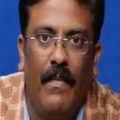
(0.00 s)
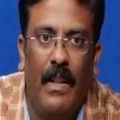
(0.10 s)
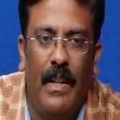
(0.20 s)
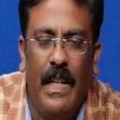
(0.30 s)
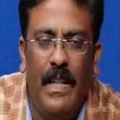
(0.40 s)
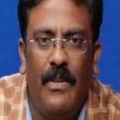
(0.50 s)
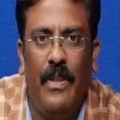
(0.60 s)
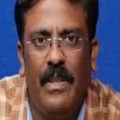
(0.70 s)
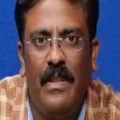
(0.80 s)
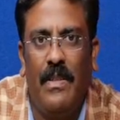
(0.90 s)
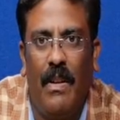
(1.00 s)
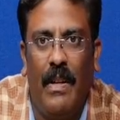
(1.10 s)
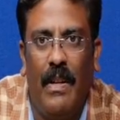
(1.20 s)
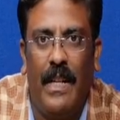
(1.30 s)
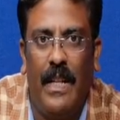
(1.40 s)
right. So this is
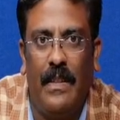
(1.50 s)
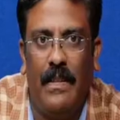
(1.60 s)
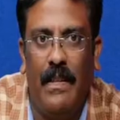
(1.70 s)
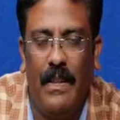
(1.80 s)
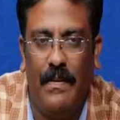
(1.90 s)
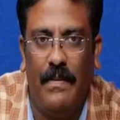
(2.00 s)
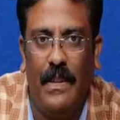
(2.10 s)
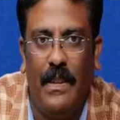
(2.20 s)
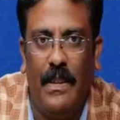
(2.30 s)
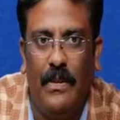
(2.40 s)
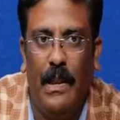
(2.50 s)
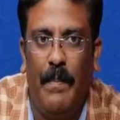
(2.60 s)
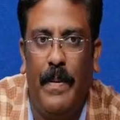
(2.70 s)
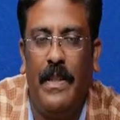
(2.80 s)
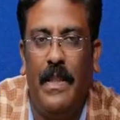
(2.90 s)
called a connected graph, to
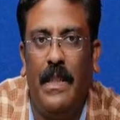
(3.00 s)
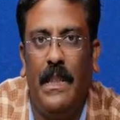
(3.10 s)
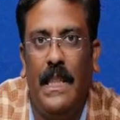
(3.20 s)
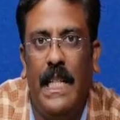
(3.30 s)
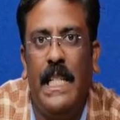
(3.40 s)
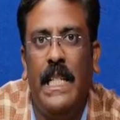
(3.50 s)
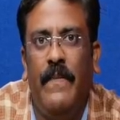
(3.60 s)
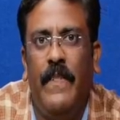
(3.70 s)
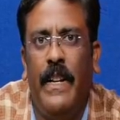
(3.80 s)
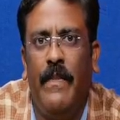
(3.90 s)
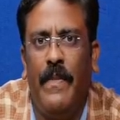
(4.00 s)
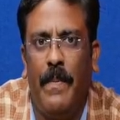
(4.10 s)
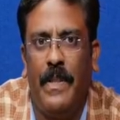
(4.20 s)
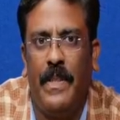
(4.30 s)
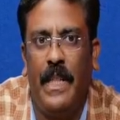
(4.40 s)
represent easy way of
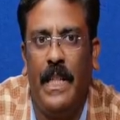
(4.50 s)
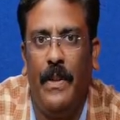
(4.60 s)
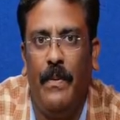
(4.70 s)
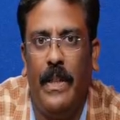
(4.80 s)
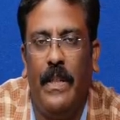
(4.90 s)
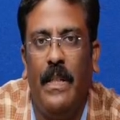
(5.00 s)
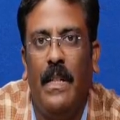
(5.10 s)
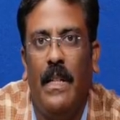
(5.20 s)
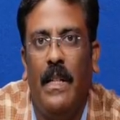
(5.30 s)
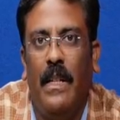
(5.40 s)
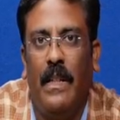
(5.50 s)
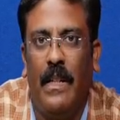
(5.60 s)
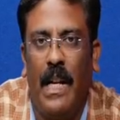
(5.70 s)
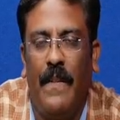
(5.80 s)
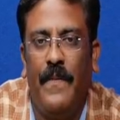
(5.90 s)
representing your
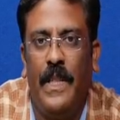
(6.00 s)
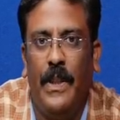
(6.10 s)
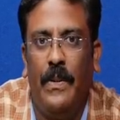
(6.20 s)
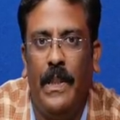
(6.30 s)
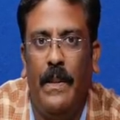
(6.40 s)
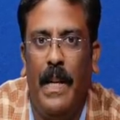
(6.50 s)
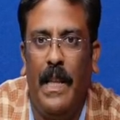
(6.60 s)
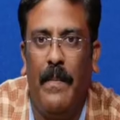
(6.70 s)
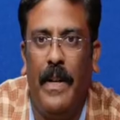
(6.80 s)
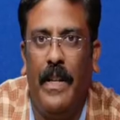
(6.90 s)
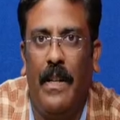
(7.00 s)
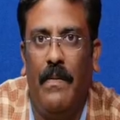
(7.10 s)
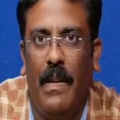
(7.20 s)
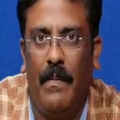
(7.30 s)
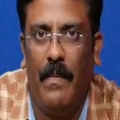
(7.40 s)
graphs into the mathematical
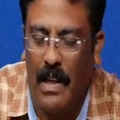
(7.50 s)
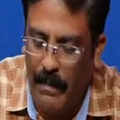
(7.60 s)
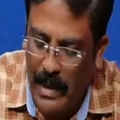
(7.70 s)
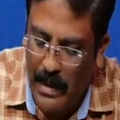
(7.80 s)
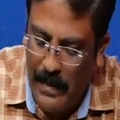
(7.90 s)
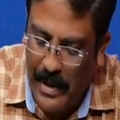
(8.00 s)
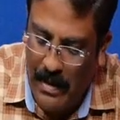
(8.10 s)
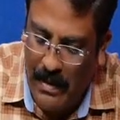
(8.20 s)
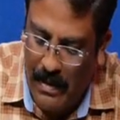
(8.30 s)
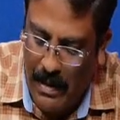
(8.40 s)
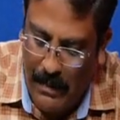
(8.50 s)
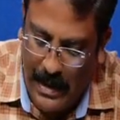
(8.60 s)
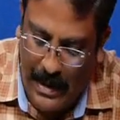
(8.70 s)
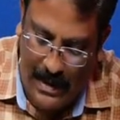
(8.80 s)
formula, a mathematical format.